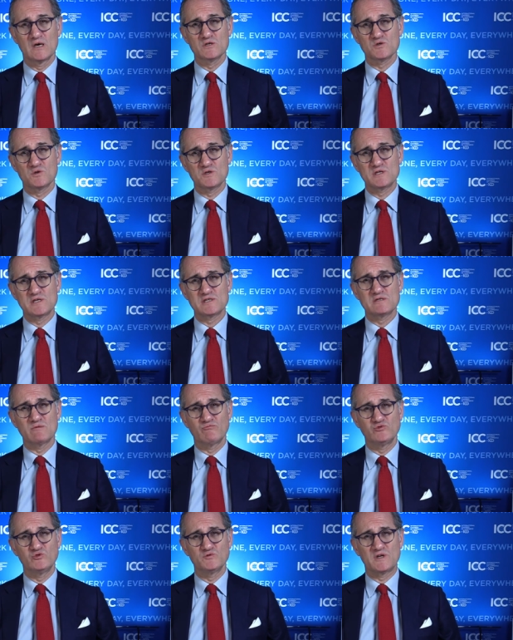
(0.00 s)
So the
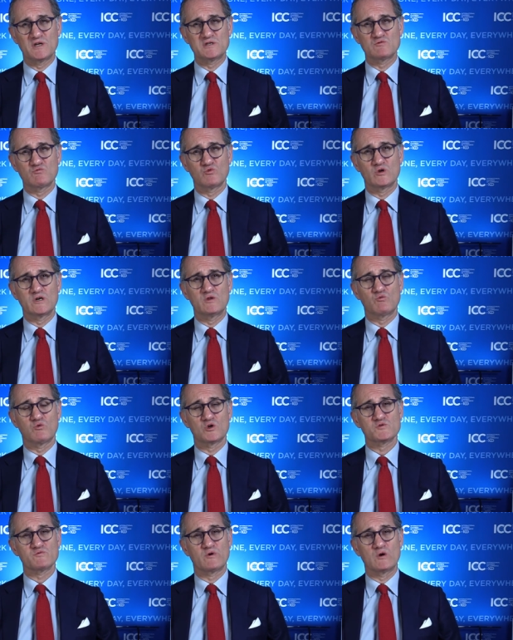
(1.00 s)
system proves that it
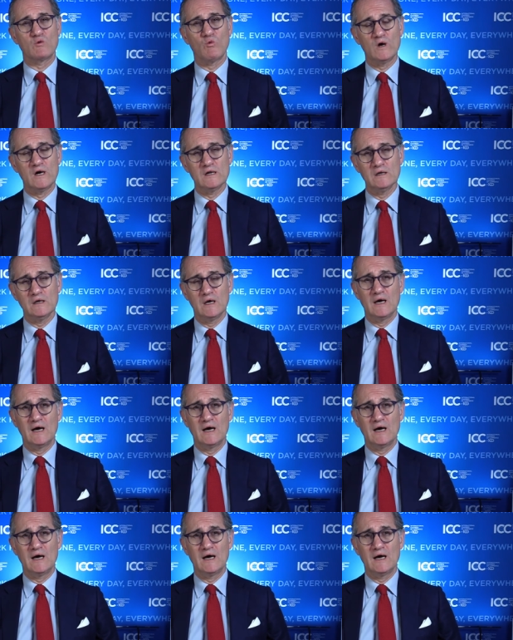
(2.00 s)
works very well